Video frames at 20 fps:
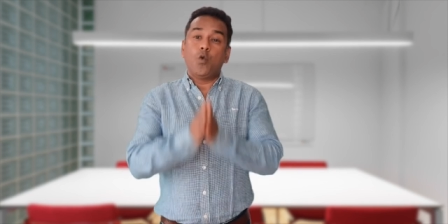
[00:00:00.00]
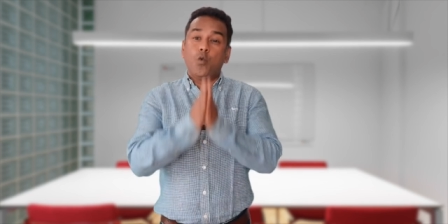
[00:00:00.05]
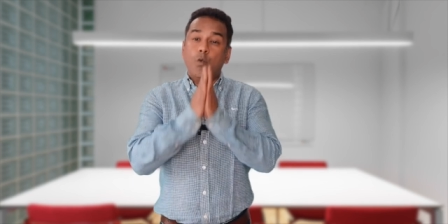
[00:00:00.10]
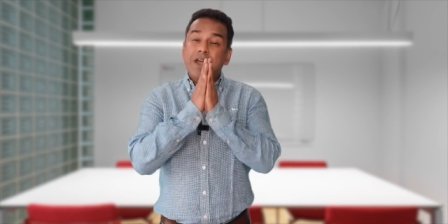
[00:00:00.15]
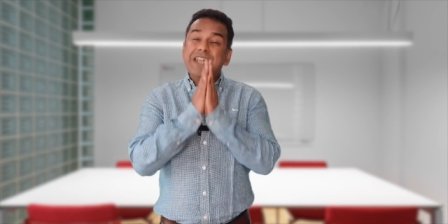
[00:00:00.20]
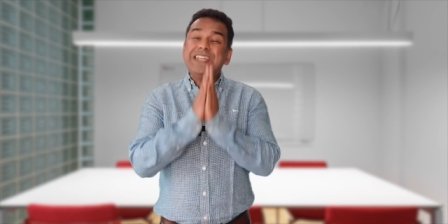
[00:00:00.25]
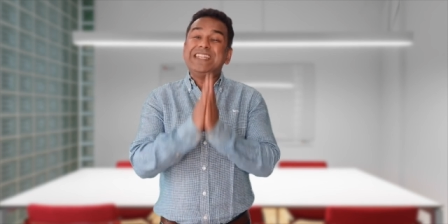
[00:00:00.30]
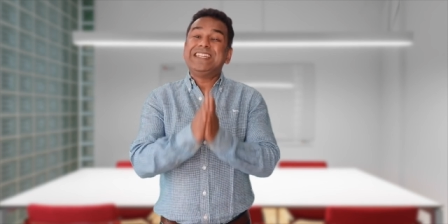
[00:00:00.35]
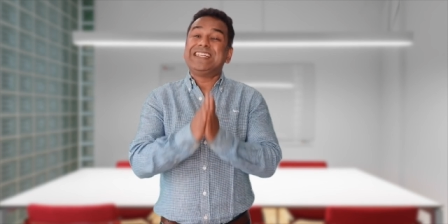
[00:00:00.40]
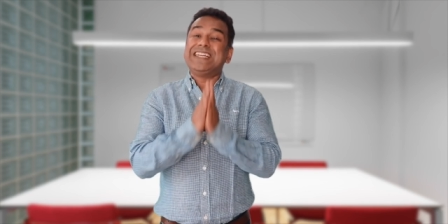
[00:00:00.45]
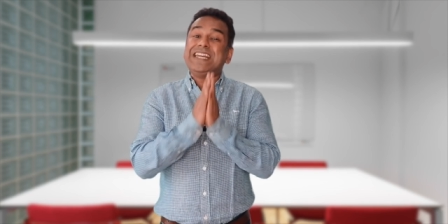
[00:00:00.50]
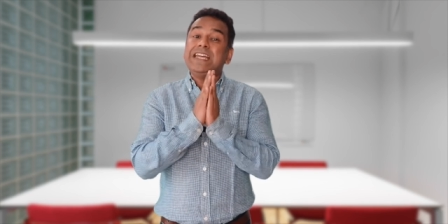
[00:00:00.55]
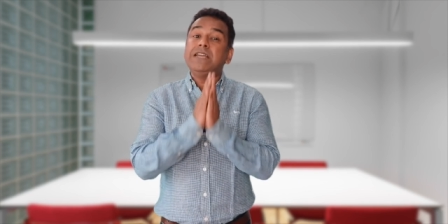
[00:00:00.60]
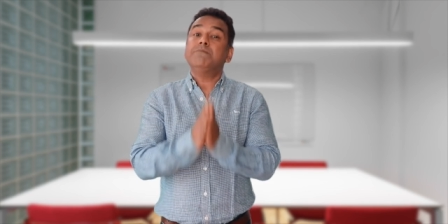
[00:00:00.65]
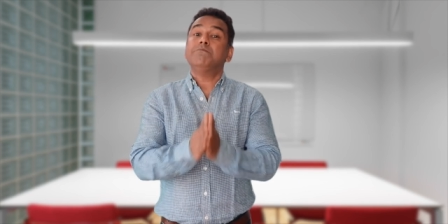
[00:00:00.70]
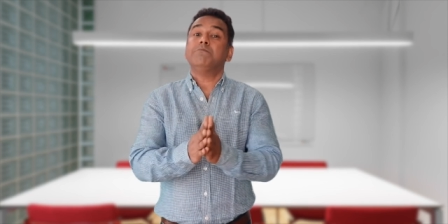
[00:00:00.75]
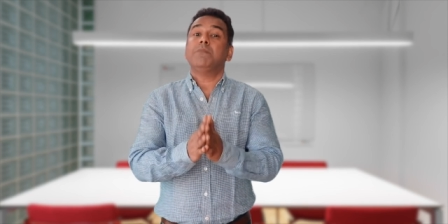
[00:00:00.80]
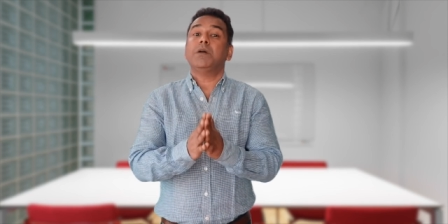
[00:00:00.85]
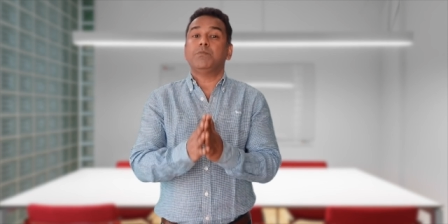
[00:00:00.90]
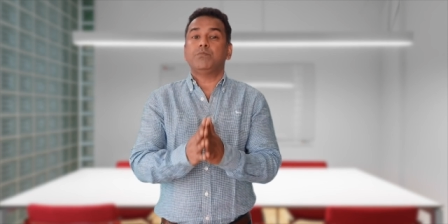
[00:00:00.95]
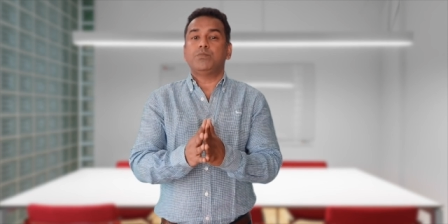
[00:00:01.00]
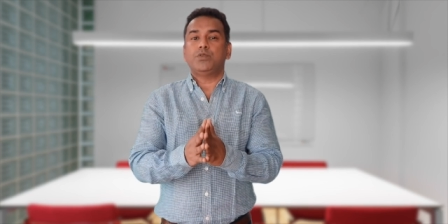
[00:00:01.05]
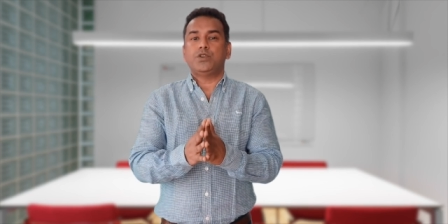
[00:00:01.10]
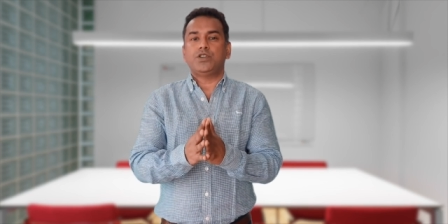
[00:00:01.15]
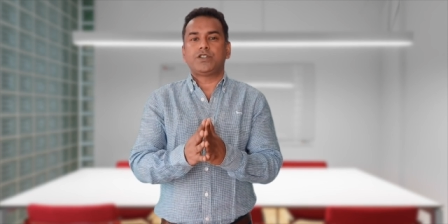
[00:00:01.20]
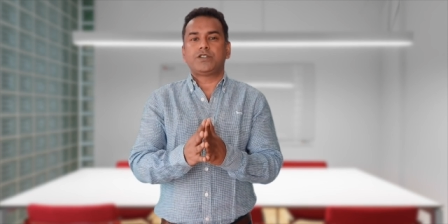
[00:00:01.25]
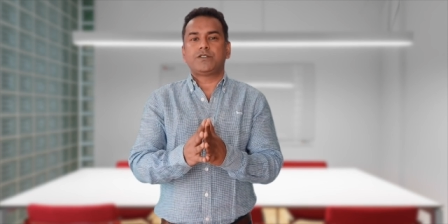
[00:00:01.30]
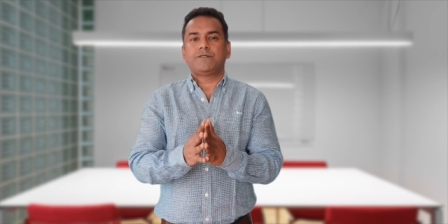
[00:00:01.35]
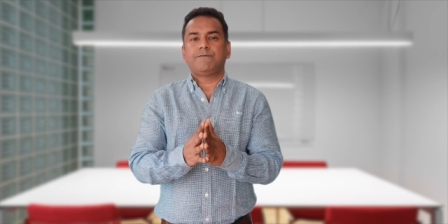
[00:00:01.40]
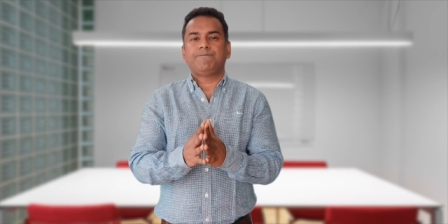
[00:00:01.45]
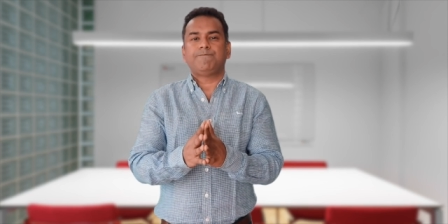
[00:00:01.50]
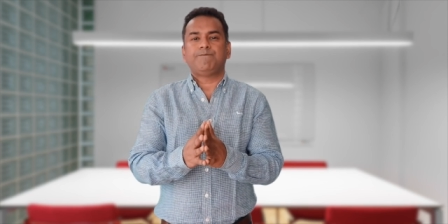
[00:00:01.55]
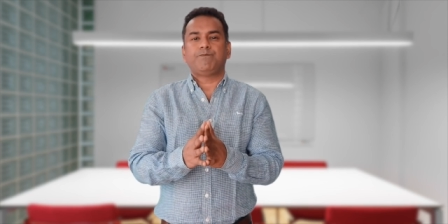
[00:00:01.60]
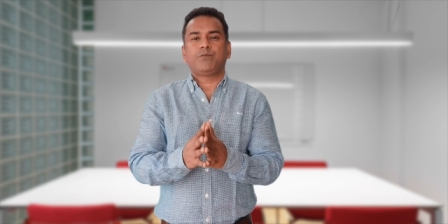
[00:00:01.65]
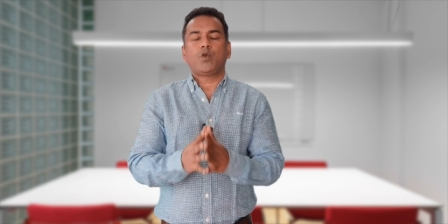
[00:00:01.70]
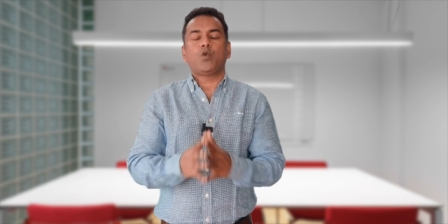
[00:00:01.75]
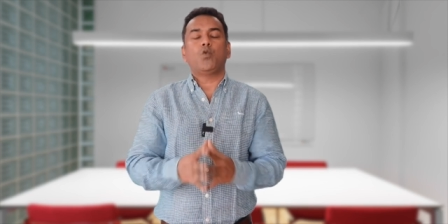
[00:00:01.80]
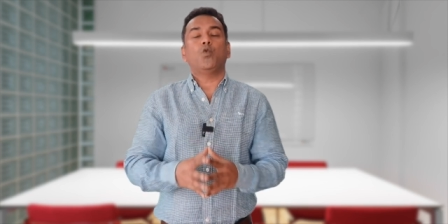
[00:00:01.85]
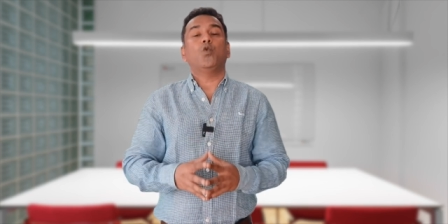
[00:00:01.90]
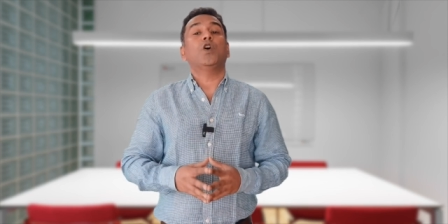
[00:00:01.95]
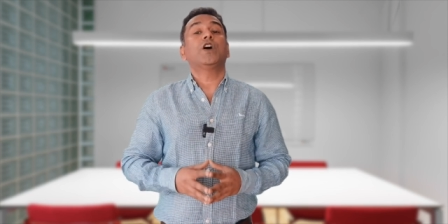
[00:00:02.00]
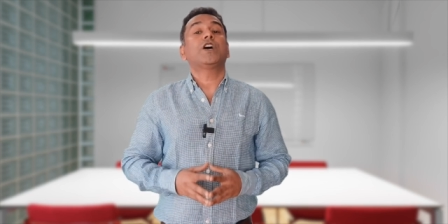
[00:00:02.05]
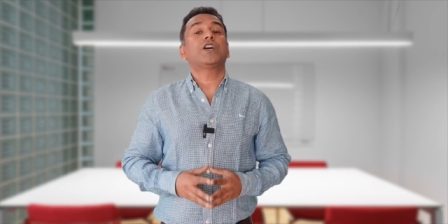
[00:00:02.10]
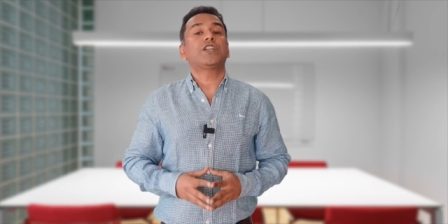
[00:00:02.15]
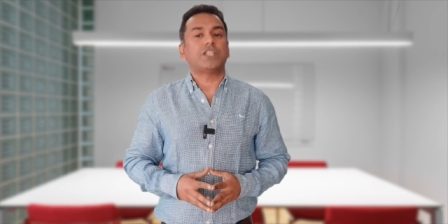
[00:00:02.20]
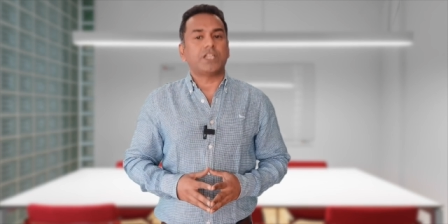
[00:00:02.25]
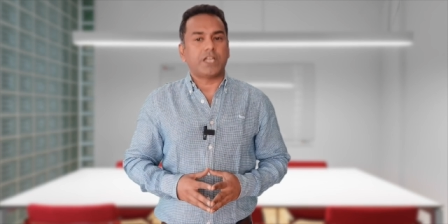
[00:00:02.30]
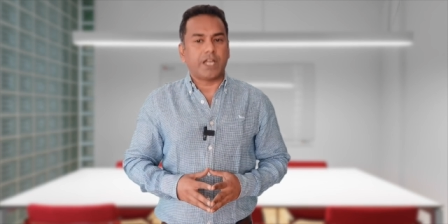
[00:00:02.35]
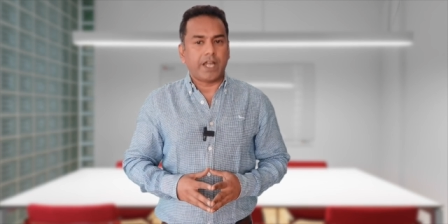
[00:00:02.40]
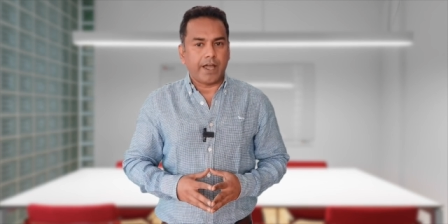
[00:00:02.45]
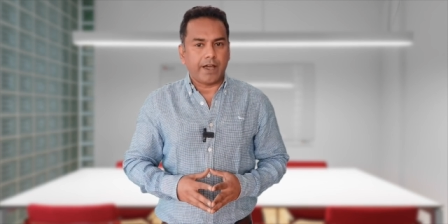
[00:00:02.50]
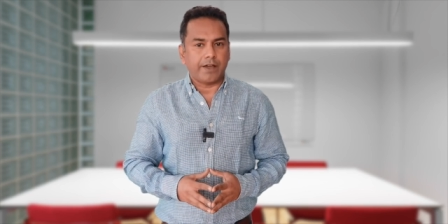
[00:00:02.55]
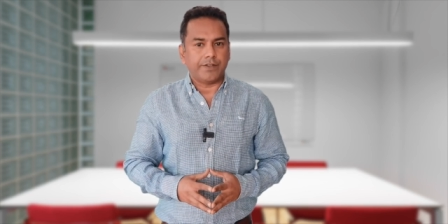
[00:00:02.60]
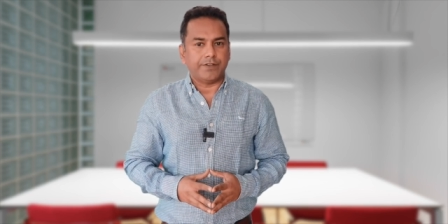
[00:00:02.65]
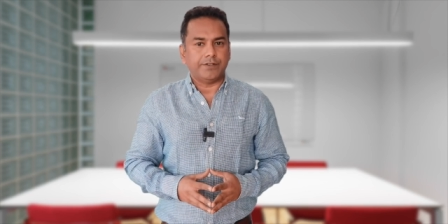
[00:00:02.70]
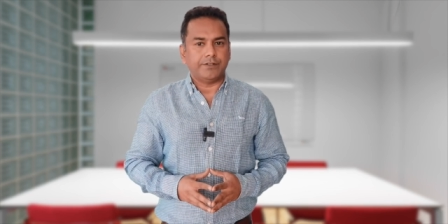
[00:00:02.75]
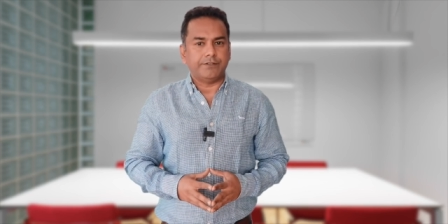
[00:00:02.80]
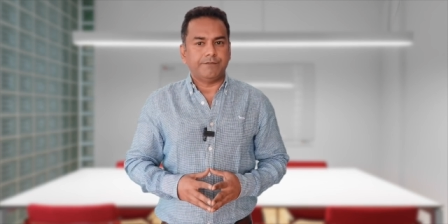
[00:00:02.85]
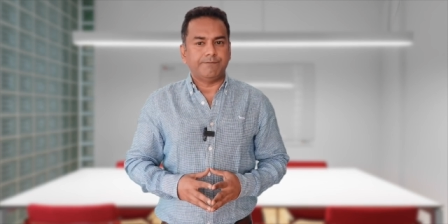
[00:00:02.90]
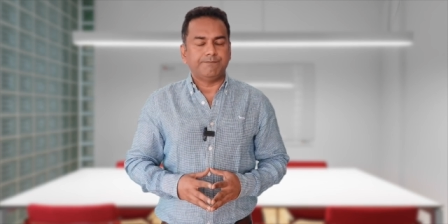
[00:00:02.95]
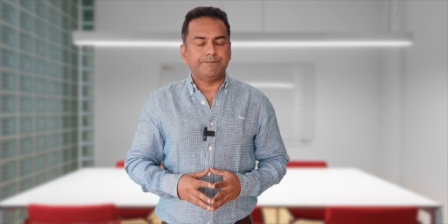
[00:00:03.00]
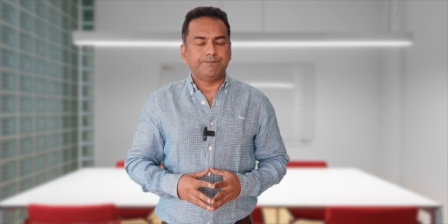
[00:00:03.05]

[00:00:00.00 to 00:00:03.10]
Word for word: When team members work together,